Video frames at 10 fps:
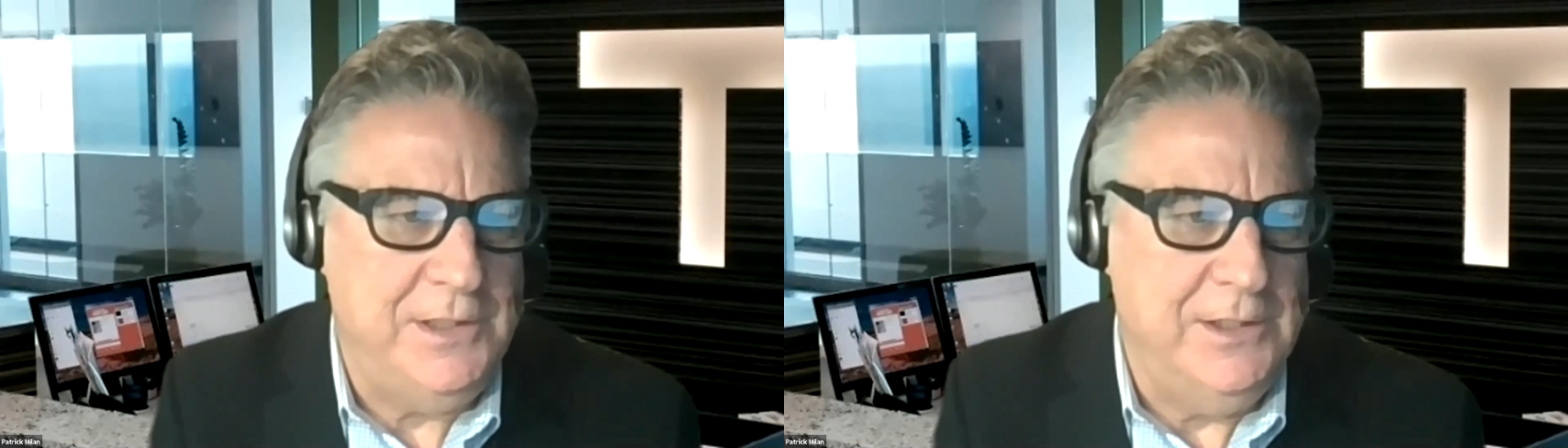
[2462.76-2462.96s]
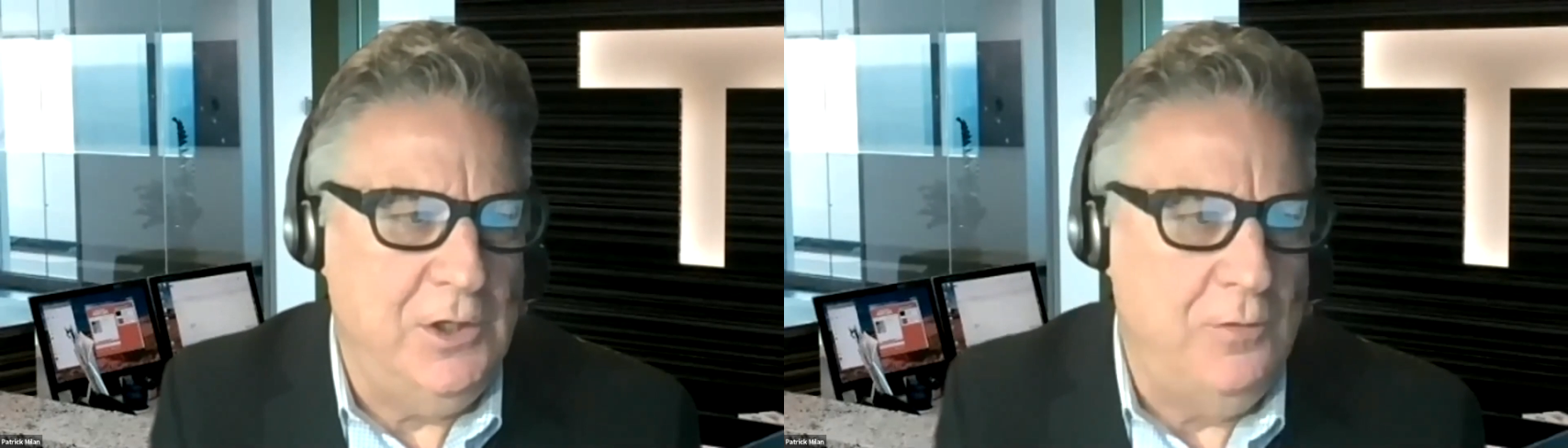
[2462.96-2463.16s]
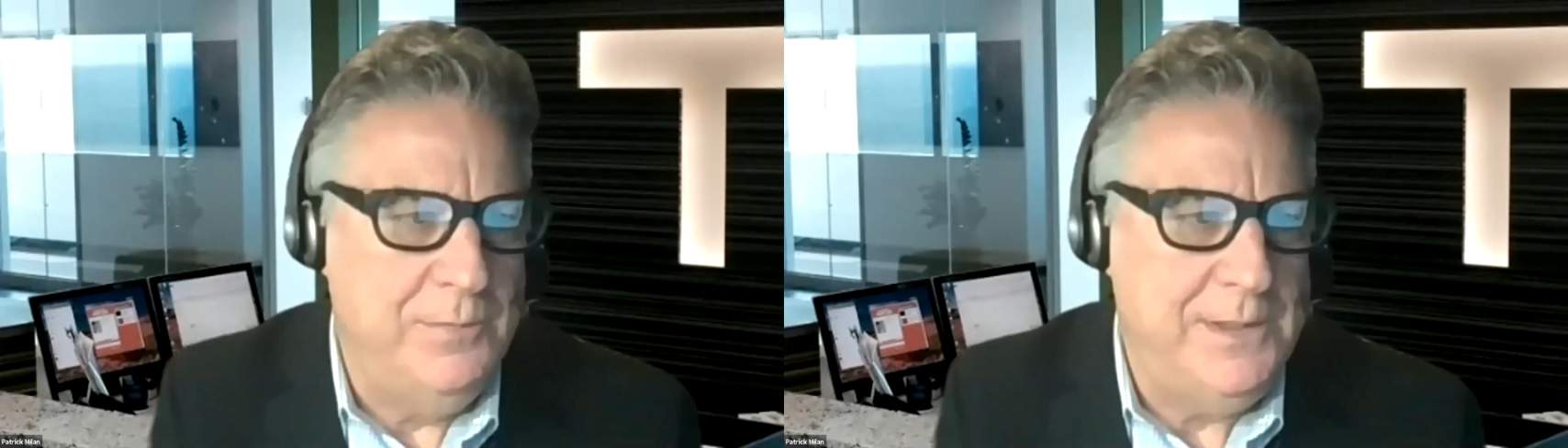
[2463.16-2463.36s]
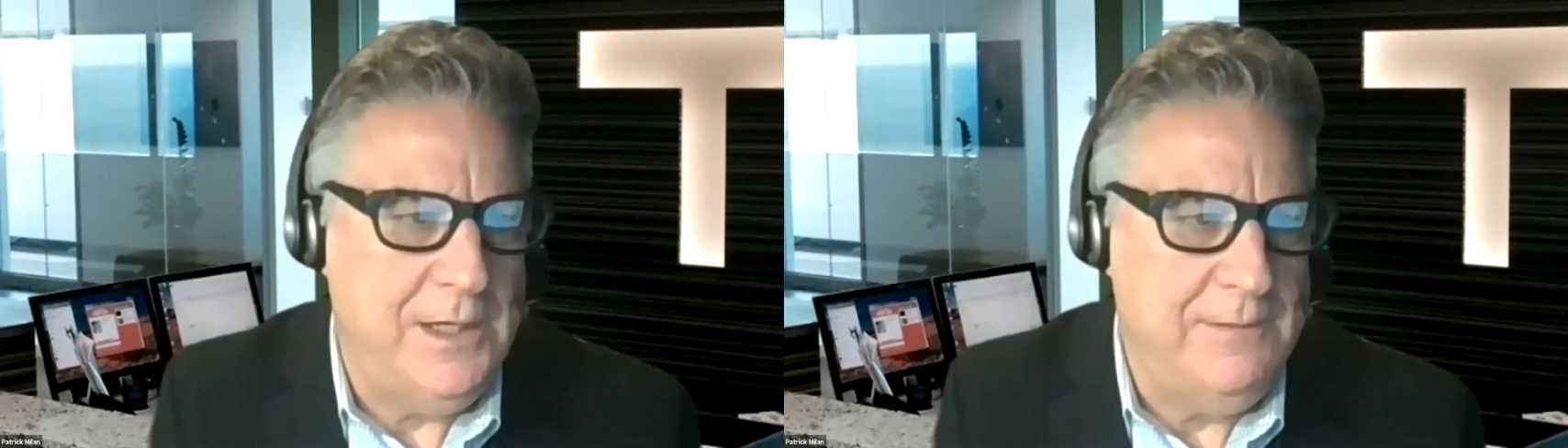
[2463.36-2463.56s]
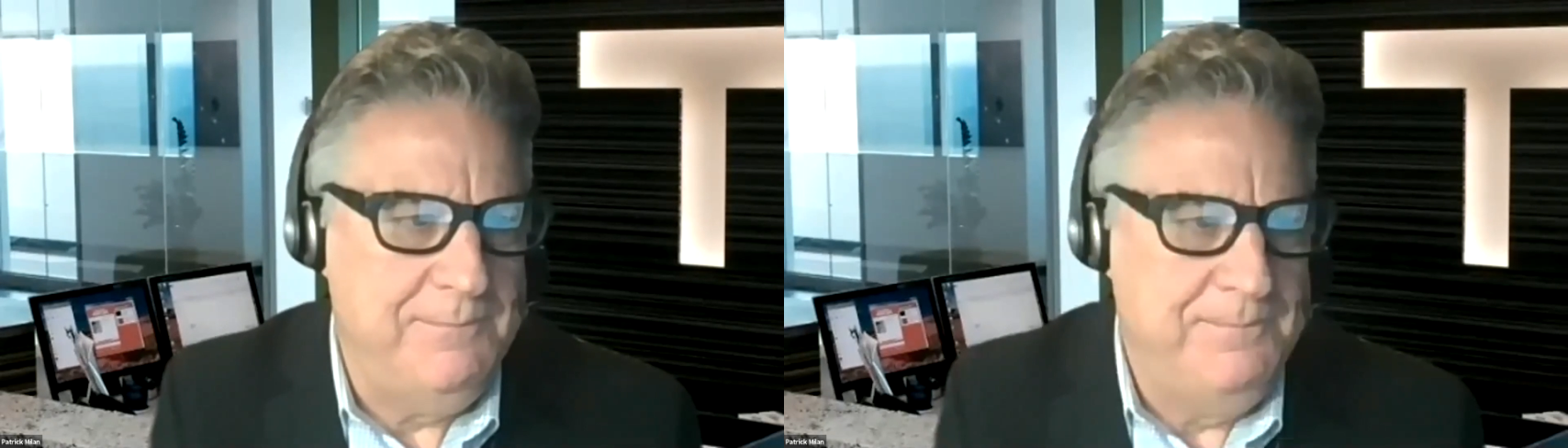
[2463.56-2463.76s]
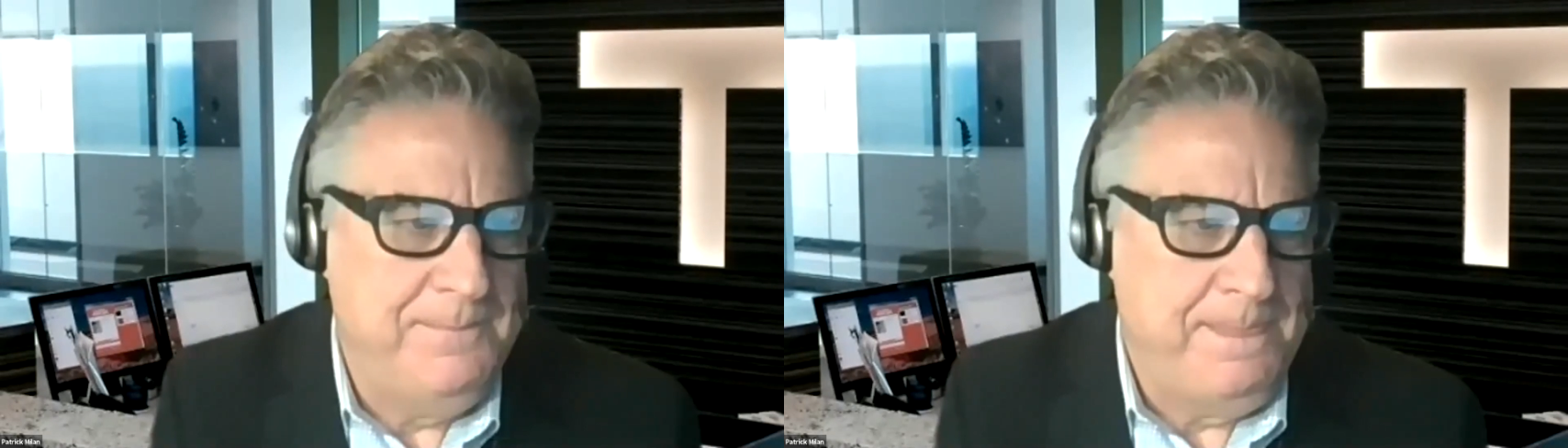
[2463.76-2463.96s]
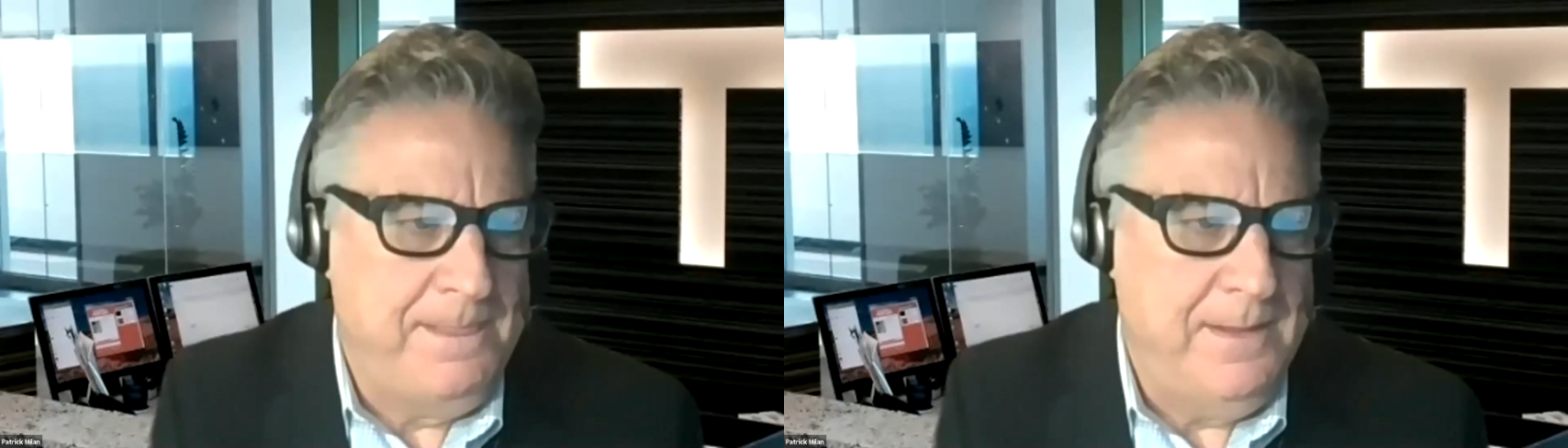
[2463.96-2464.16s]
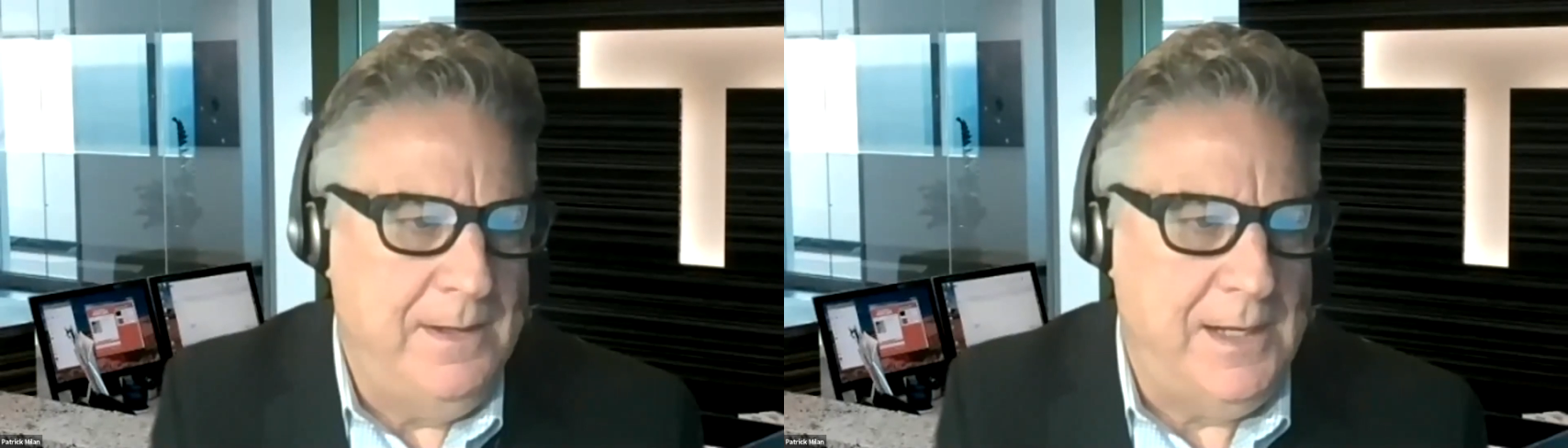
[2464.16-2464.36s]
in-home care.
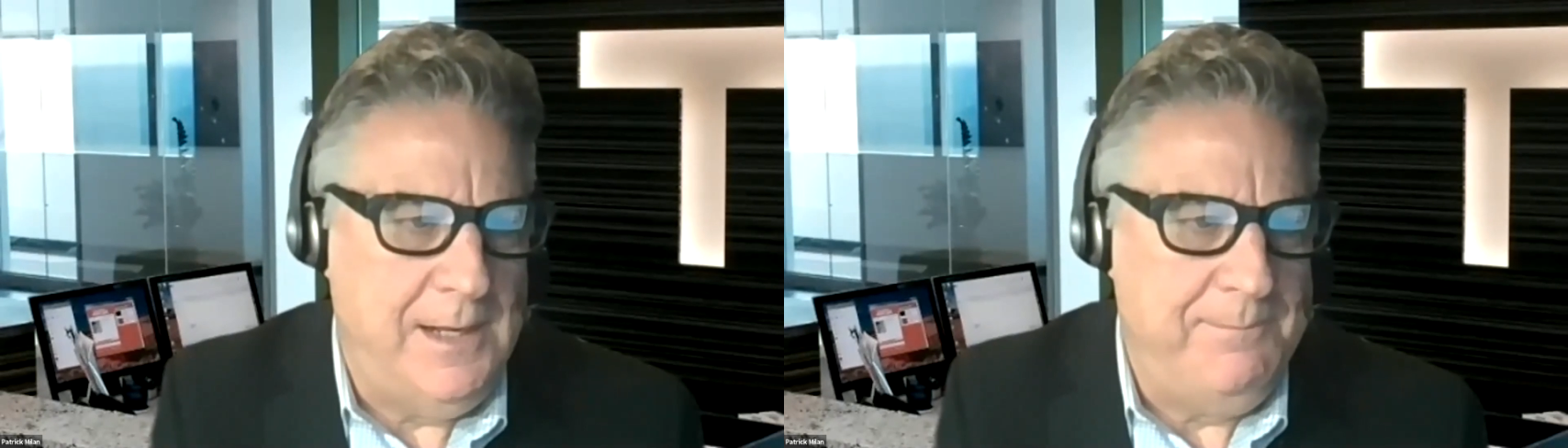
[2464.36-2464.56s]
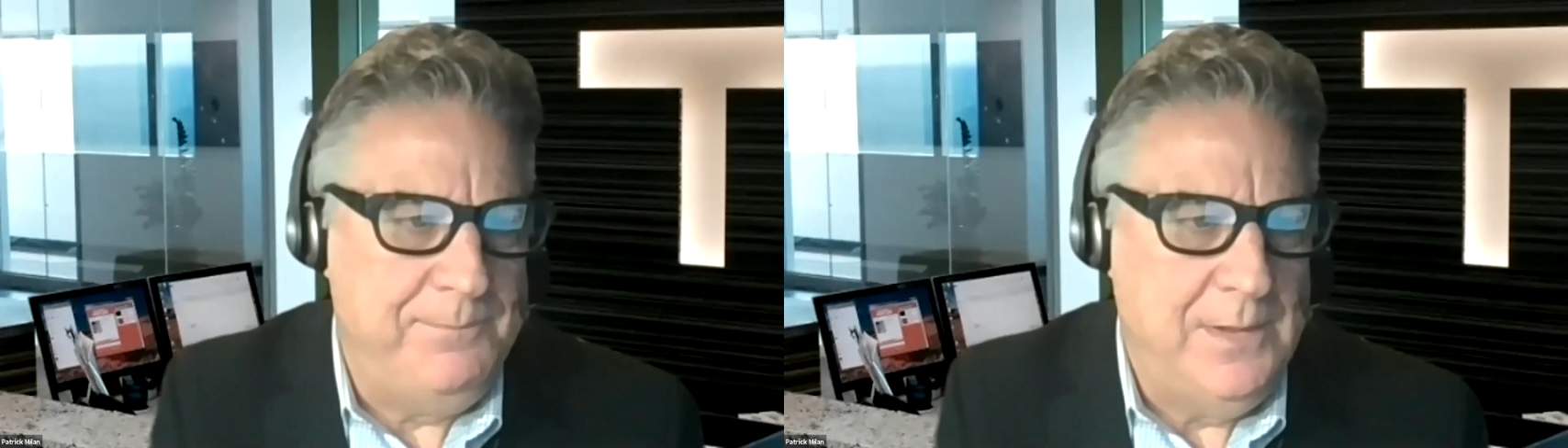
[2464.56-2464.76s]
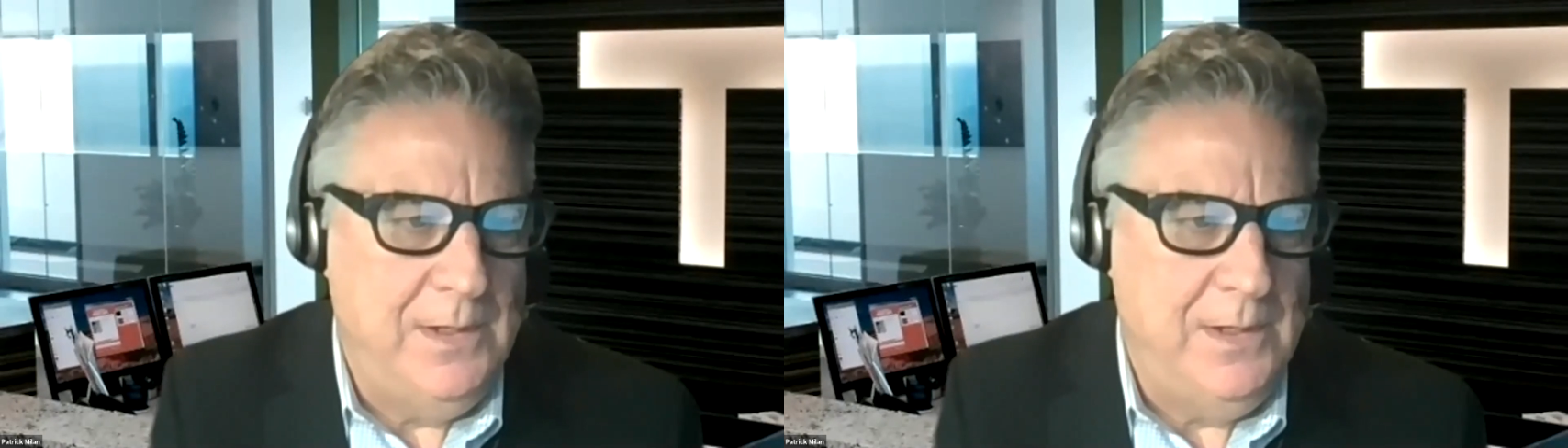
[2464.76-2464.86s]
Are